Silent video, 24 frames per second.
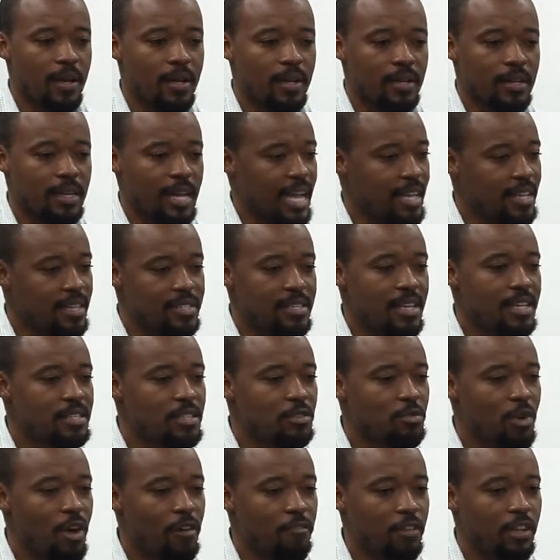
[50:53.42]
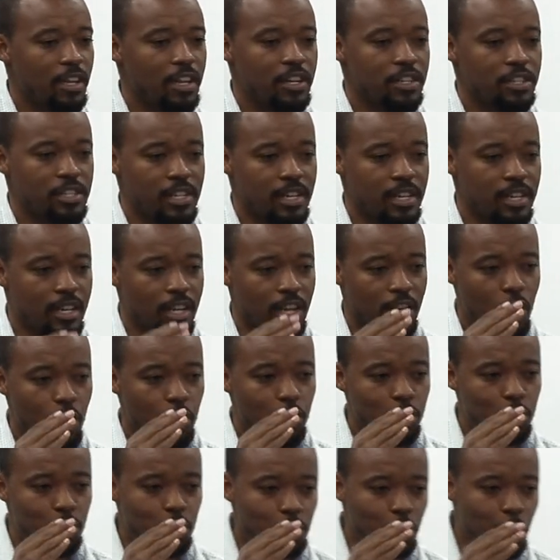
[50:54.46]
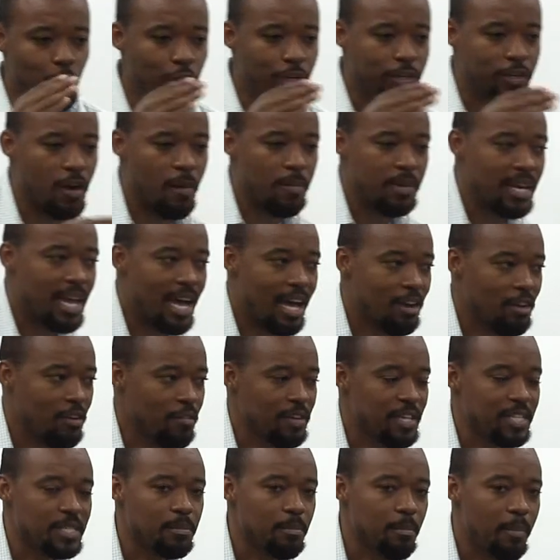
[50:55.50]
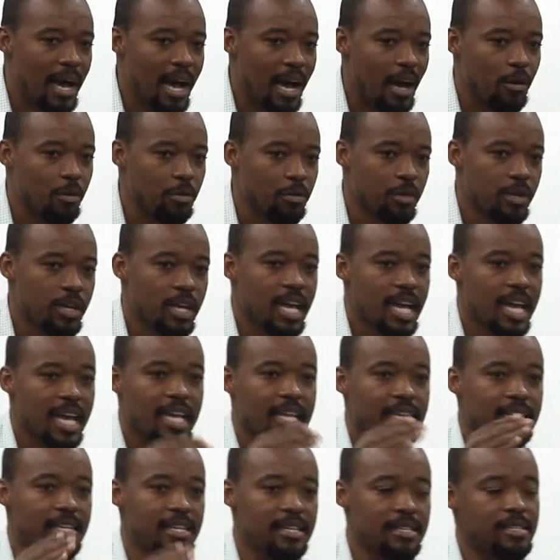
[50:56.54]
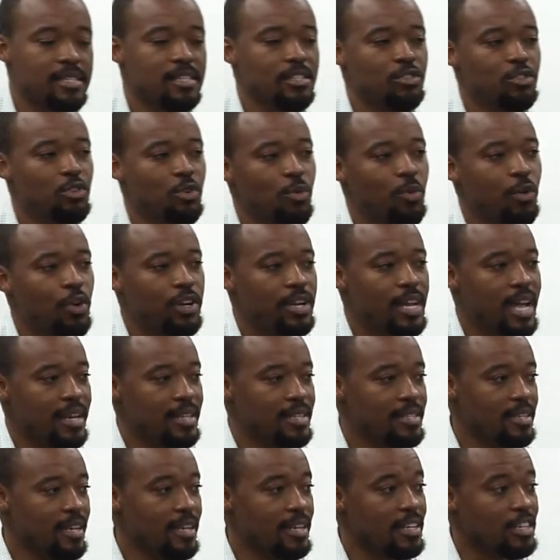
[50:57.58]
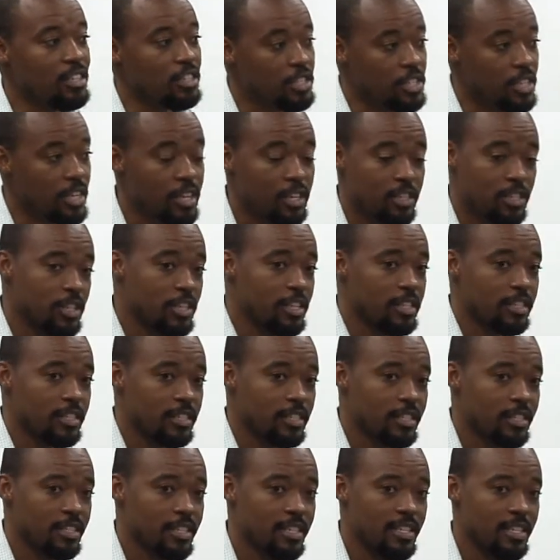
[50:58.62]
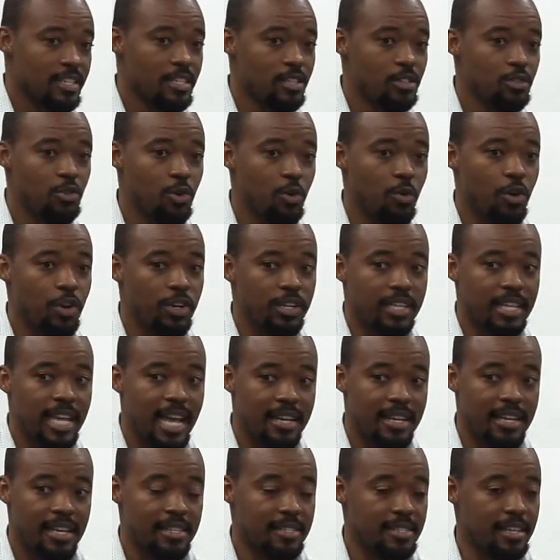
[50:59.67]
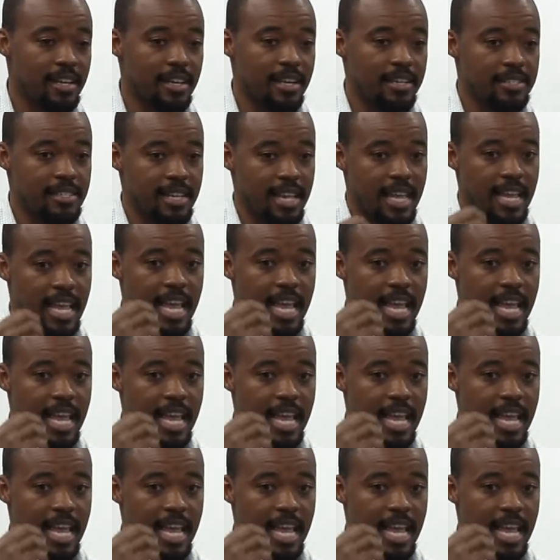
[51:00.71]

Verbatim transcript: like he says in Revelation, a sword coming out of his mouth. This is the word that is going to judge us. This is the word that is going to say,